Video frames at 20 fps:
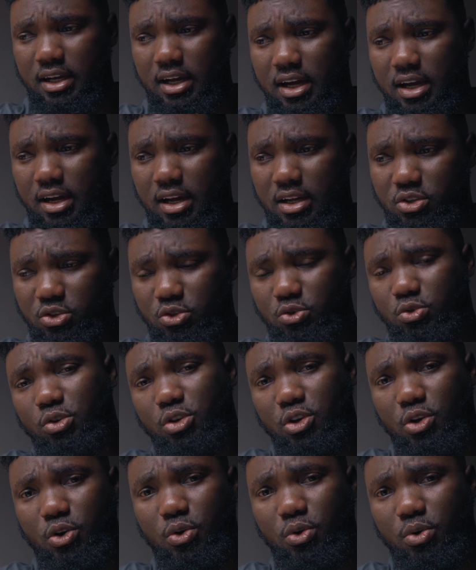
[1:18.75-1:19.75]
a
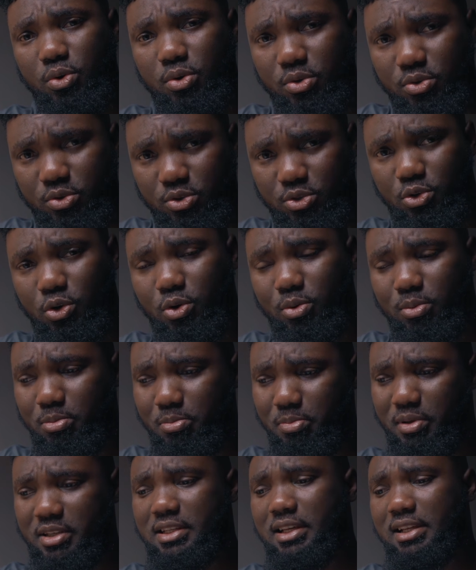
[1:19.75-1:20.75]
studio
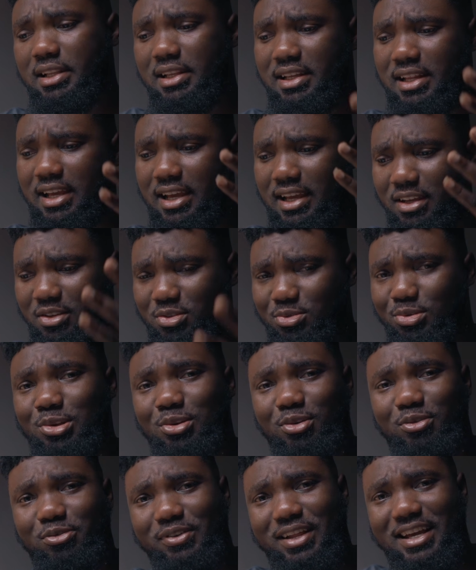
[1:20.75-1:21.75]
strobe, basically like a
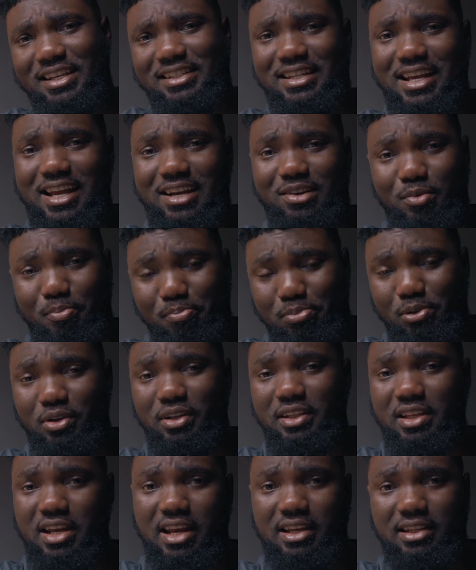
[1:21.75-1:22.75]
studio flash that I could
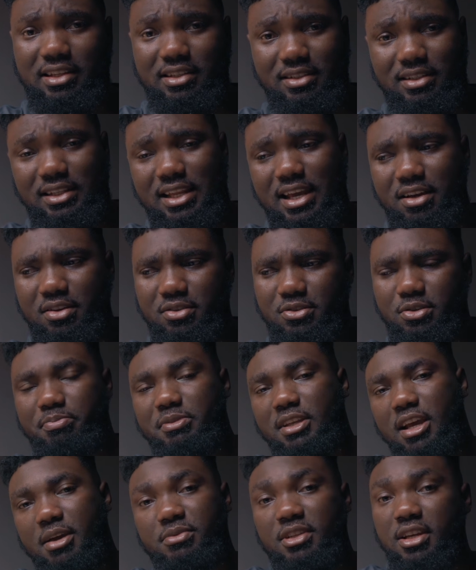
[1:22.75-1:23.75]
plug directly to light, because
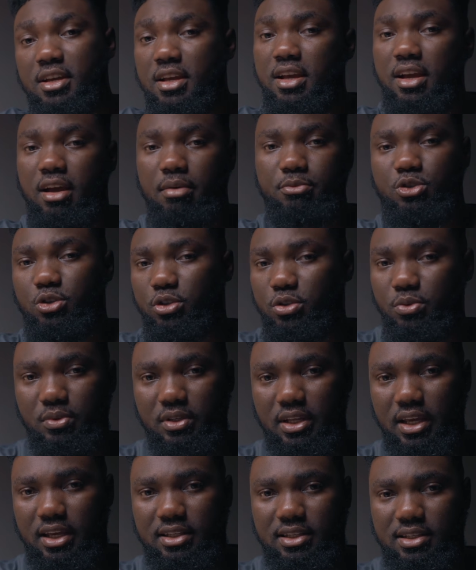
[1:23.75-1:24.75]
sometimes I'm shooting
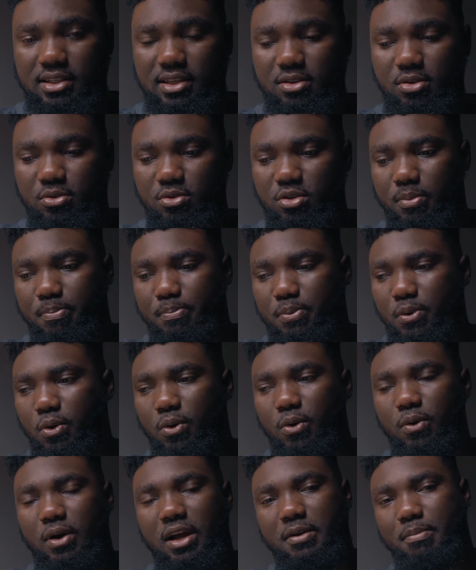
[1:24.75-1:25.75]
with the AD600
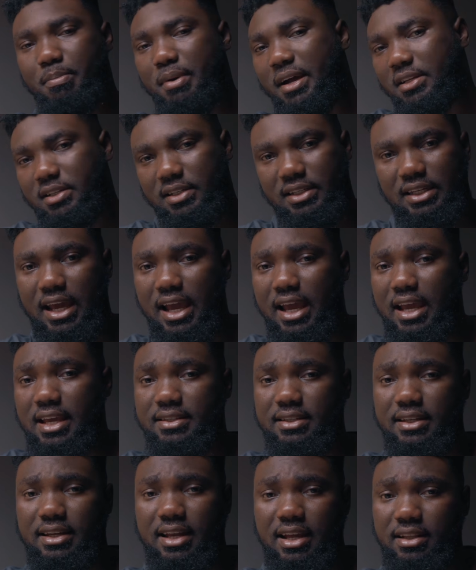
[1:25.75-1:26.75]
Pro and the battery
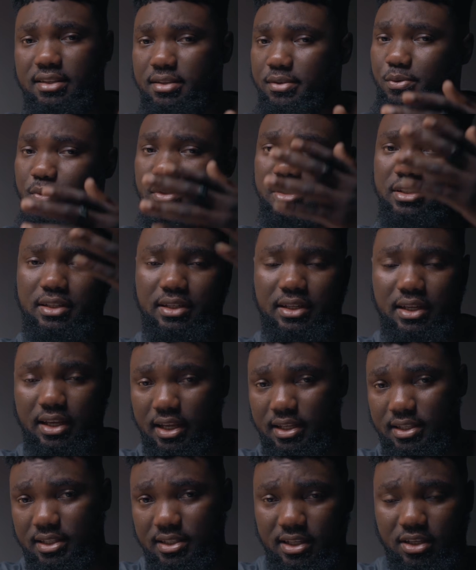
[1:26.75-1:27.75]
dies and I had to switch to
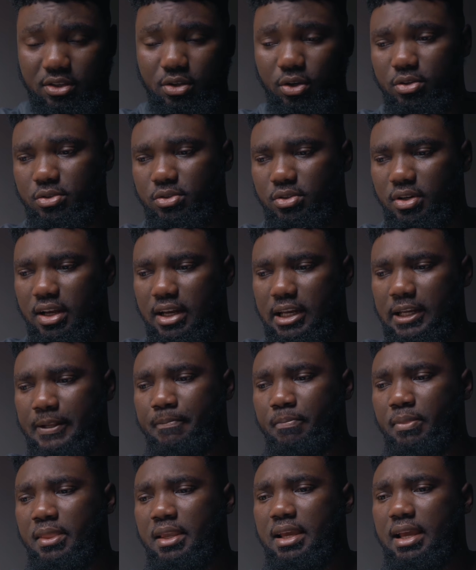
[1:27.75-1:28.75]
the AD600.
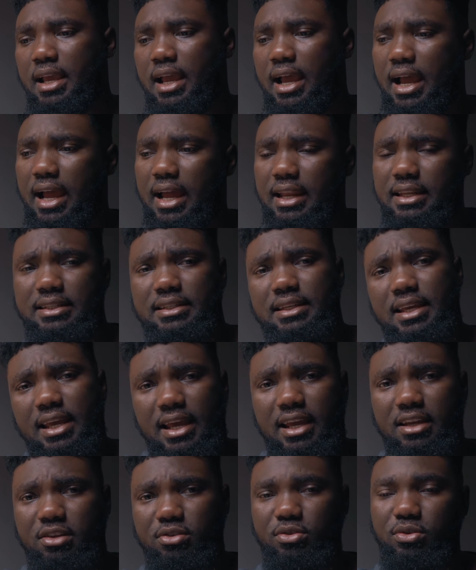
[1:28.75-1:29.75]
And
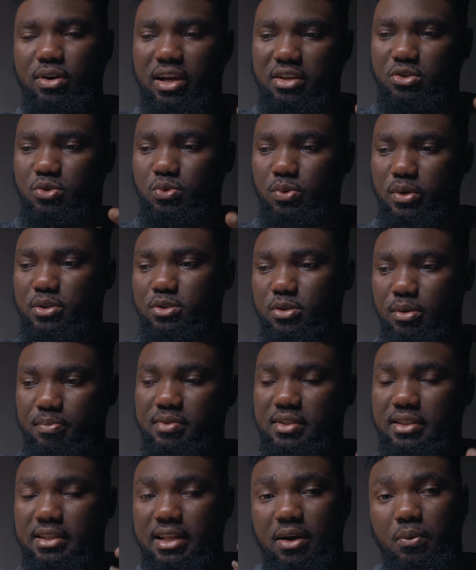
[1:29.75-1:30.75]
yeah, you know, I just wanted
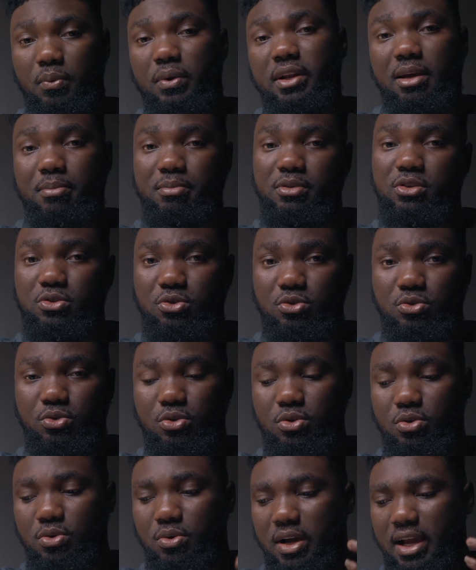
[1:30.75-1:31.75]
something that when I'm in the
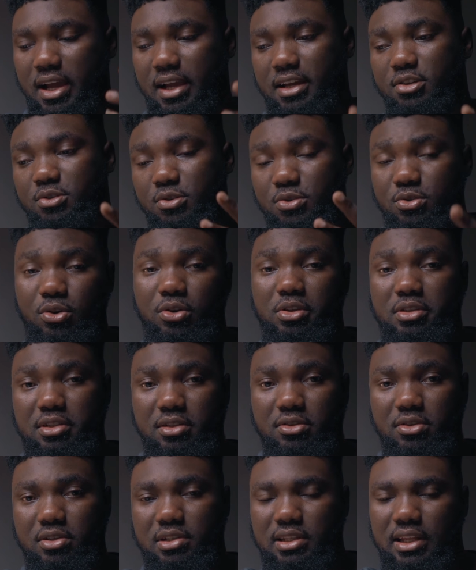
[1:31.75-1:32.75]
studio I can use
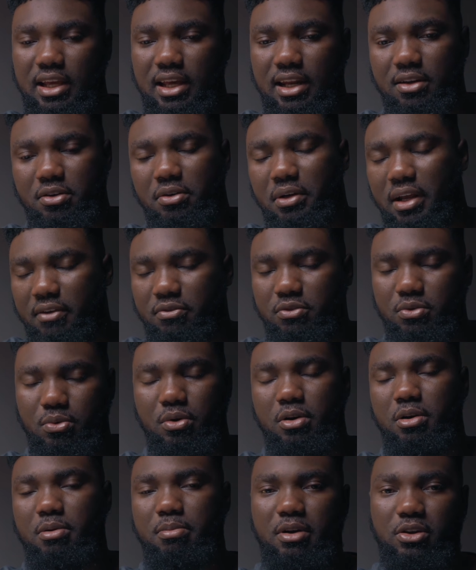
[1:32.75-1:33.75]
continuously, and I don't have to
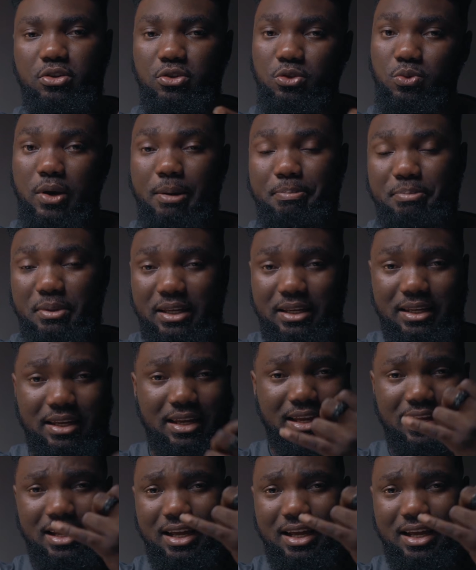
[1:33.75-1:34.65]
worry about swapping